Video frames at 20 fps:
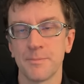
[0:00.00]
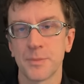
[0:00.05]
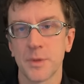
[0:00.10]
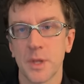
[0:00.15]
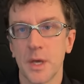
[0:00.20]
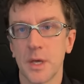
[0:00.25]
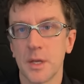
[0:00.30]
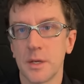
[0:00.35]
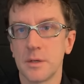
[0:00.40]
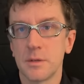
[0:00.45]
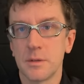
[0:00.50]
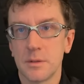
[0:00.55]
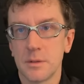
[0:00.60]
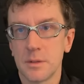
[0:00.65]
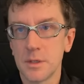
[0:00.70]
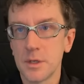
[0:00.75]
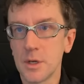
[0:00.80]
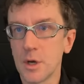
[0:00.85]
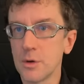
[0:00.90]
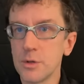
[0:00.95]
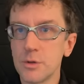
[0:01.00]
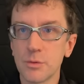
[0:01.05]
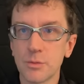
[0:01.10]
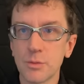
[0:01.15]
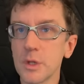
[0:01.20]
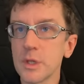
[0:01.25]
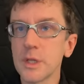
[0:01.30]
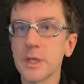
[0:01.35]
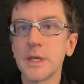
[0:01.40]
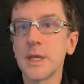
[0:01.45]
And, you know, you
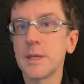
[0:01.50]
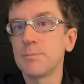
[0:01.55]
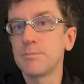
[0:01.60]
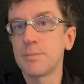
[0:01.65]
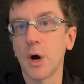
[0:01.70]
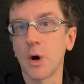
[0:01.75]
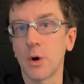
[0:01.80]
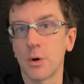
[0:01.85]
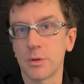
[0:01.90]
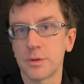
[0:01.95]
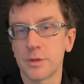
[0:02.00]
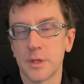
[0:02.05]
really need both.